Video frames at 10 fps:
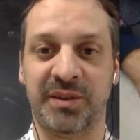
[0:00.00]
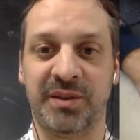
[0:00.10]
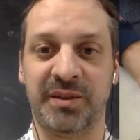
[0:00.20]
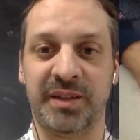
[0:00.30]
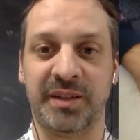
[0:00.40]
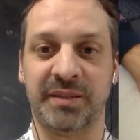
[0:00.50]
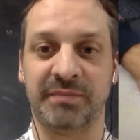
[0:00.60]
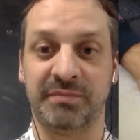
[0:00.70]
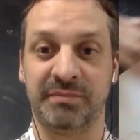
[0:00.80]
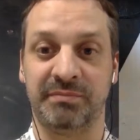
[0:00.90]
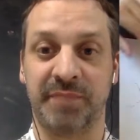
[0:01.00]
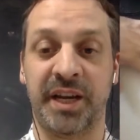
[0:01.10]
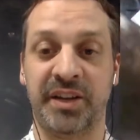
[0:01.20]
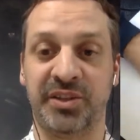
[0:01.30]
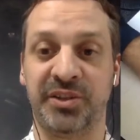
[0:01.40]
on a
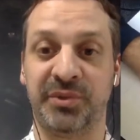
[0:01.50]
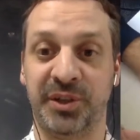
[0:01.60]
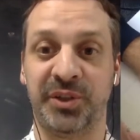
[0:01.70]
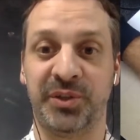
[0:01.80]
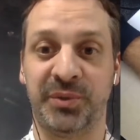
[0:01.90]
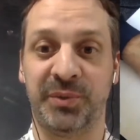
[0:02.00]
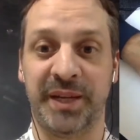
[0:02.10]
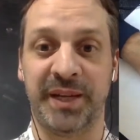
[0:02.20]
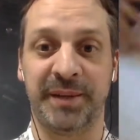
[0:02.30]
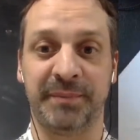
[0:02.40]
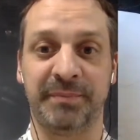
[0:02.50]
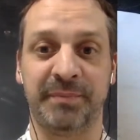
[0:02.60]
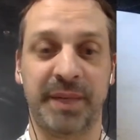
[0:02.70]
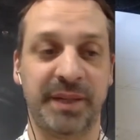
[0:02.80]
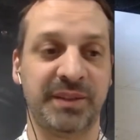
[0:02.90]
page the traditional way,
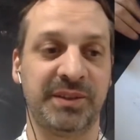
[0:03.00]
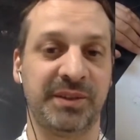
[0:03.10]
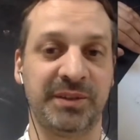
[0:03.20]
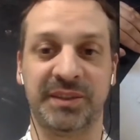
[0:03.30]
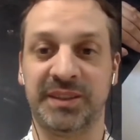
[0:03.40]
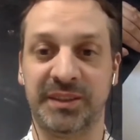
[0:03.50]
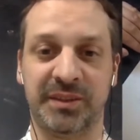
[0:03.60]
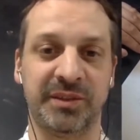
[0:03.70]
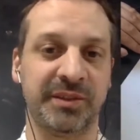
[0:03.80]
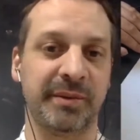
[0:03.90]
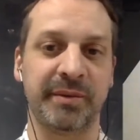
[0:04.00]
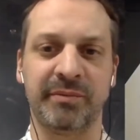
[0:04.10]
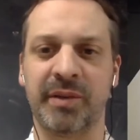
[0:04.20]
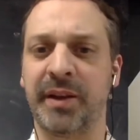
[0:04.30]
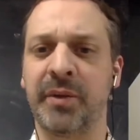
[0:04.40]
based on
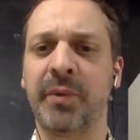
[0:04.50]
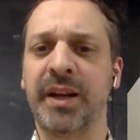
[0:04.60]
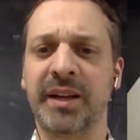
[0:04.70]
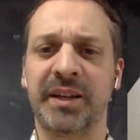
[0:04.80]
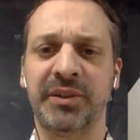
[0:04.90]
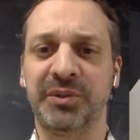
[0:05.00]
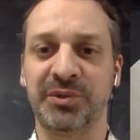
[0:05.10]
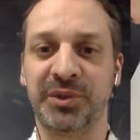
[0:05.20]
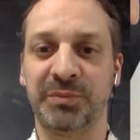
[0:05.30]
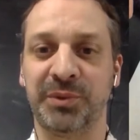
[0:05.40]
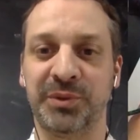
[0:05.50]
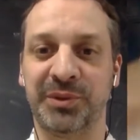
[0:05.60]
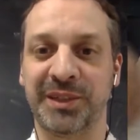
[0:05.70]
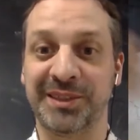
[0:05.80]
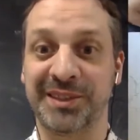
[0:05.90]
in a way I kind of used the
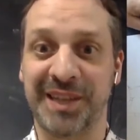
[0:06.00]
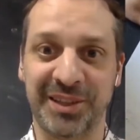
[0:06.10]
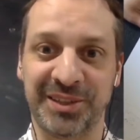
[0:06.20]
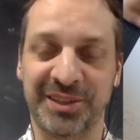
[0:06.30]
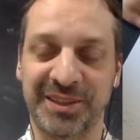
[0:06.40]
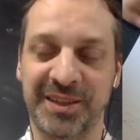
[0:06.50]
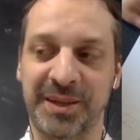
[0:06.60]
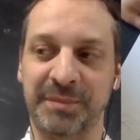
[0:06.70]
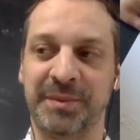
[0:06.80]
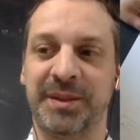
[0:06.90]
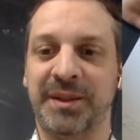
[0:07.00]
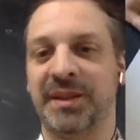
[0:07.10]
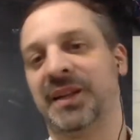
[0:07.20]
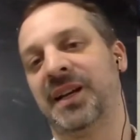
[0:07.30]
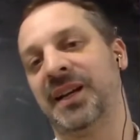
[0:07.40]
computer as a sketch this time,
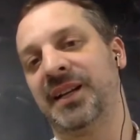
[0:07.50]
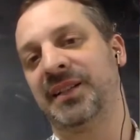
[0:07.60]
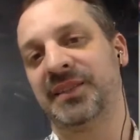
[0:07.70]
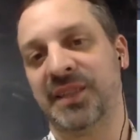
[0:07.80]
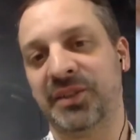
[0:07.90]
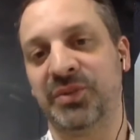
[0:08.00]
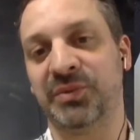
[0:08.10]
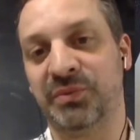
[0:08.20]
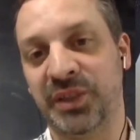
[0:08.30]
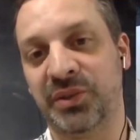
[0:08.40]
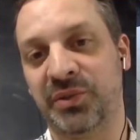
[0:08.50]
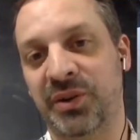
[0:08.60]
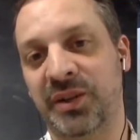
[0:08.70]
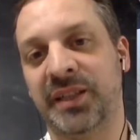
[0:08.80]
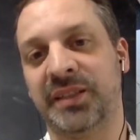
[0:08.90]
and I decided to
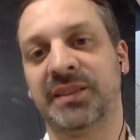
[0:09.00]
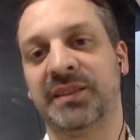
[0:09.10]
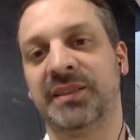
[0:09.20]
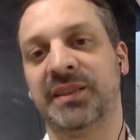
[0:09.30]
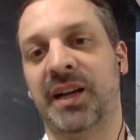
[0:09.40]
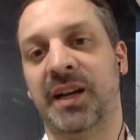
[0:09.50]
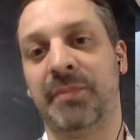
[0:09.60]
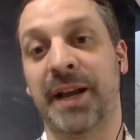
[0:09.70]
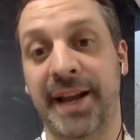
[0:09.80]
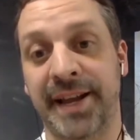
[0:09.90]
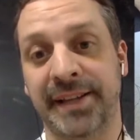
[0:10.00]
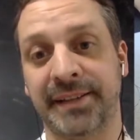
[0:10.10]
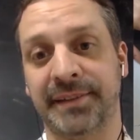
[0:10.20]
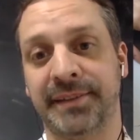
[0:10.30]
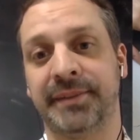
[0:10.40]
redraw it by
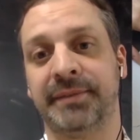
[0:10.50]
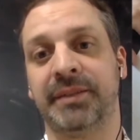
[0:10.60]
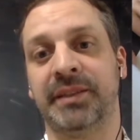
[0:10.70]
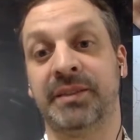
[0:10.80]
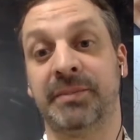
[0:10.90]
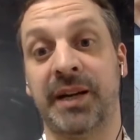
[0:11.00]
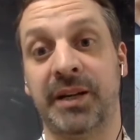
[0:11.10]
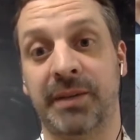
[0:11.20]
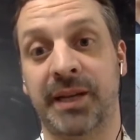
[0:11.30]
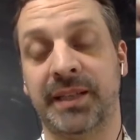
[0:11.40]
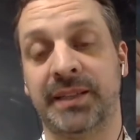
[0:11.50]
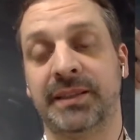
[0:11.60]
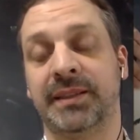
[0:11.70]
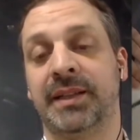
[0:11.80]
hand, inspired by it.